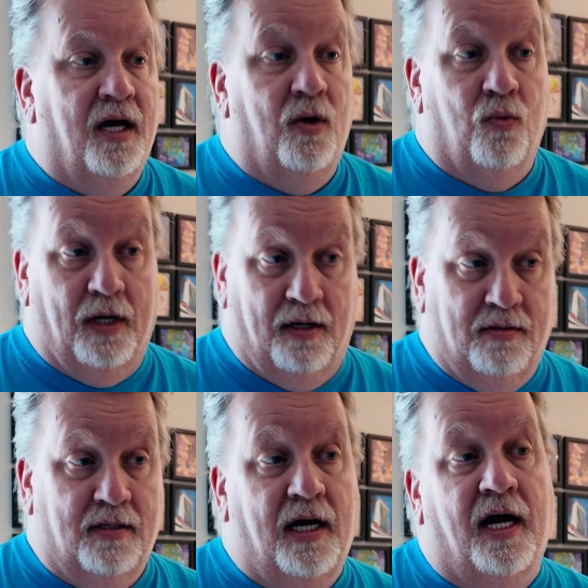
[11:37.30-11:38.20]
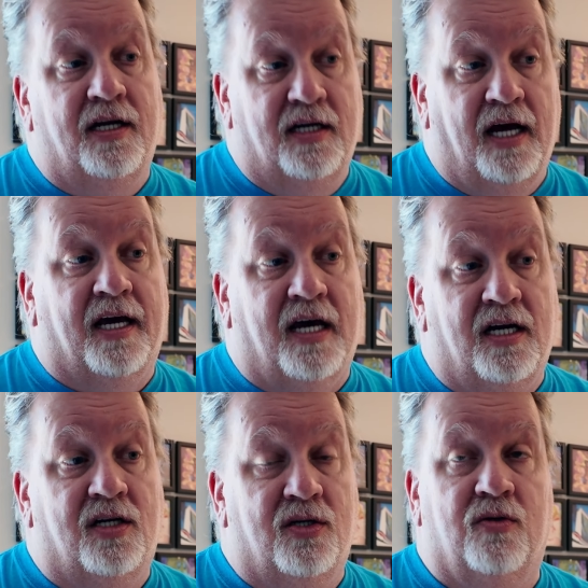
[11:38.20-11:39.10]
well, I
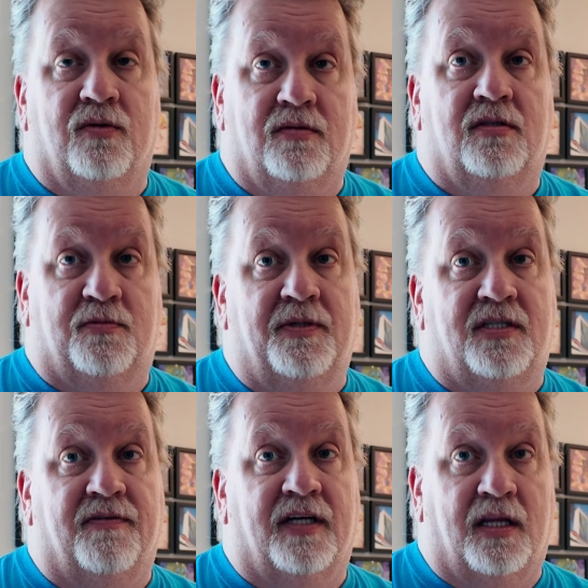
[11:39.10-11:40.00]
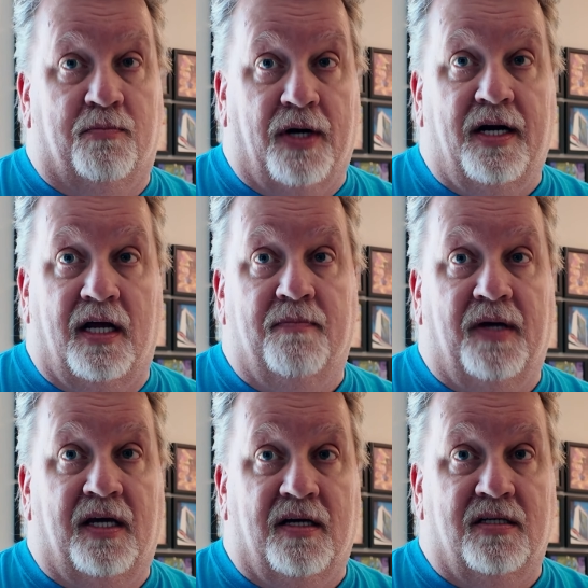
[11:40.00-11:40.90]
kind of do, specifically the breading,
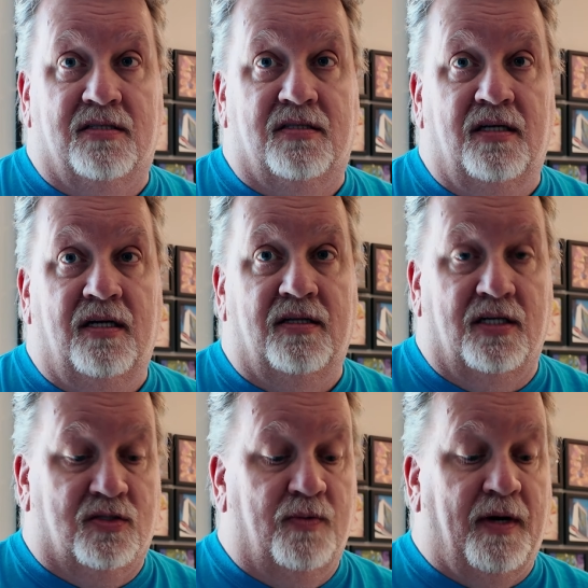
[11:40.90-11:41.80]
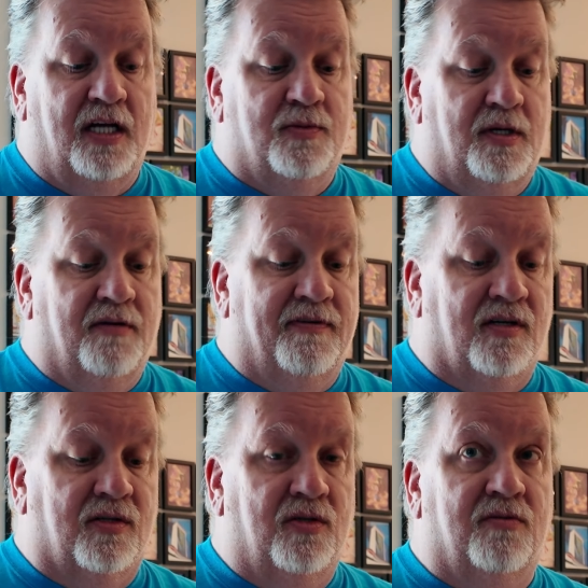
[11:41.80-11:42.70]
because this reminds me of your
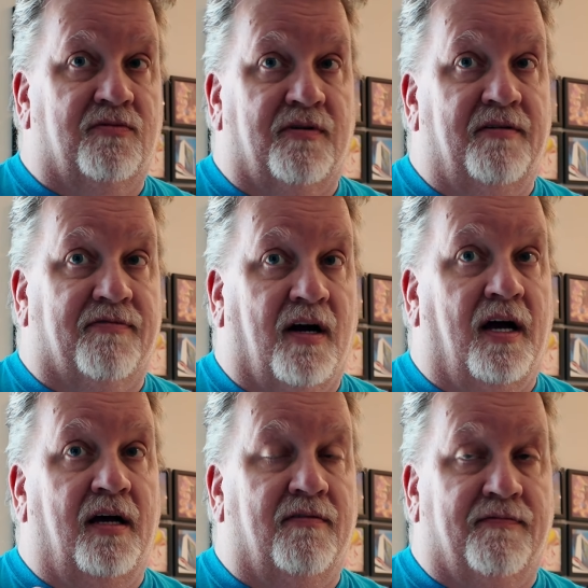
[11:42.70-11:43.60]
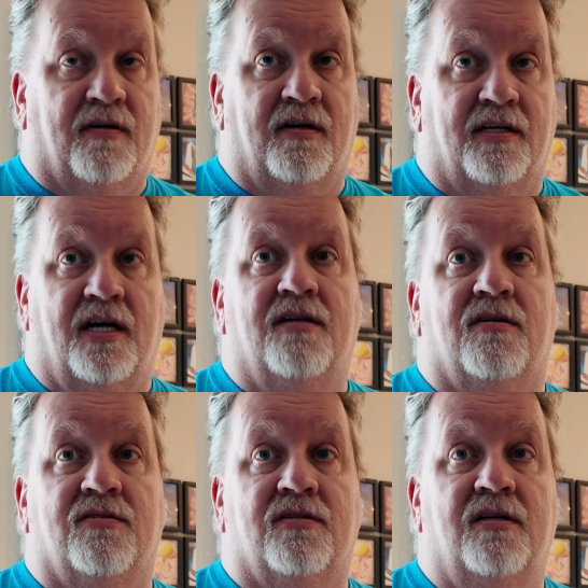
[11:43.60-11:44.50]
gluten-free furry
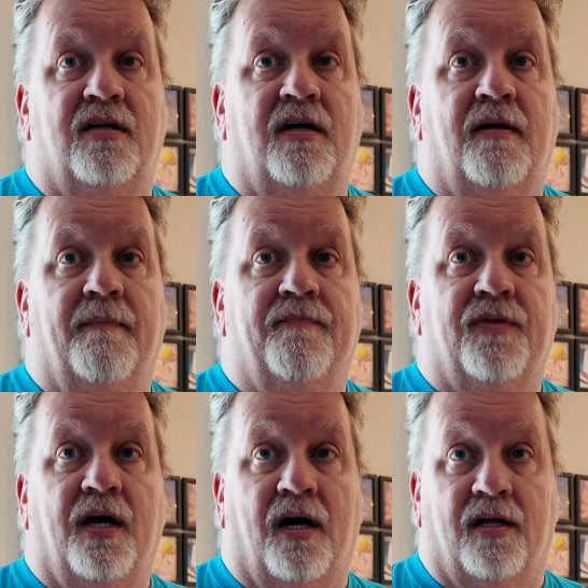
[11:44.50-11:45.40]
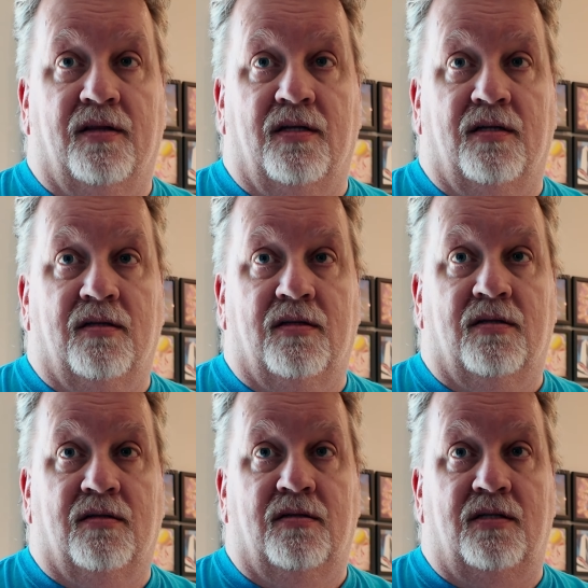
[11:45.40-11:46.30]
tenders on the
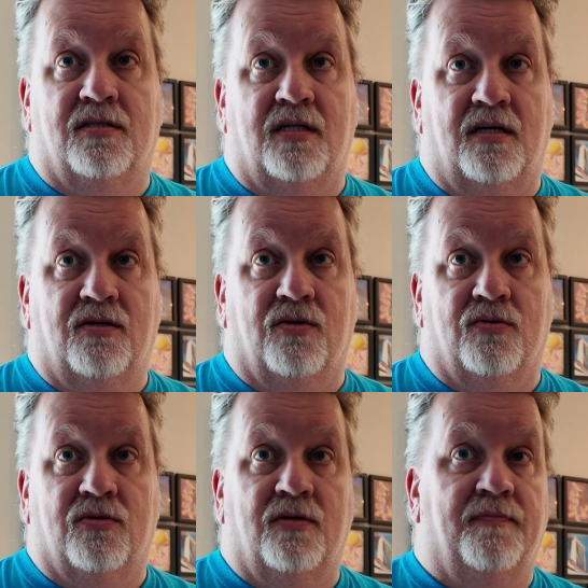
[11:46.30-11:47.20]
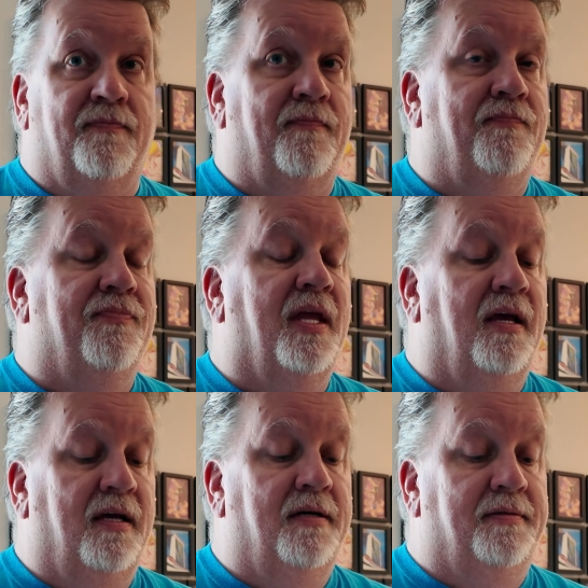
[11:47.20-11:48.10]
Disney cruise.
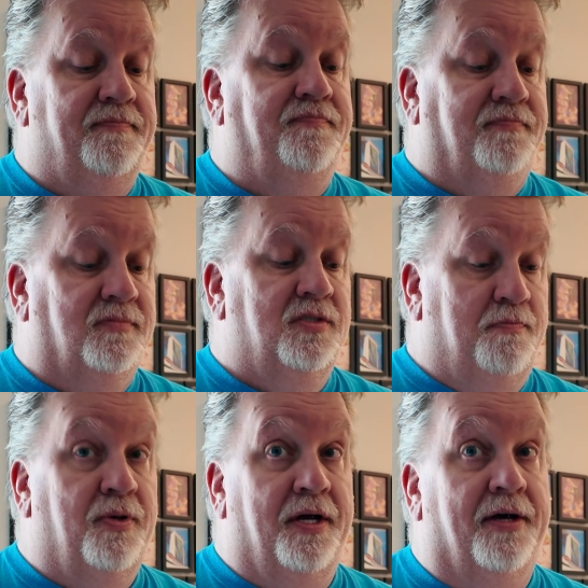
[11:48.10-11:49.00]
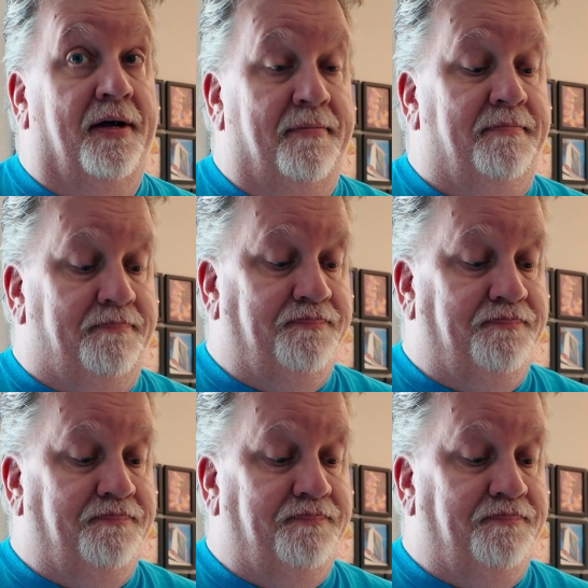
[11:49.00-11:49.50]
It's pretty good.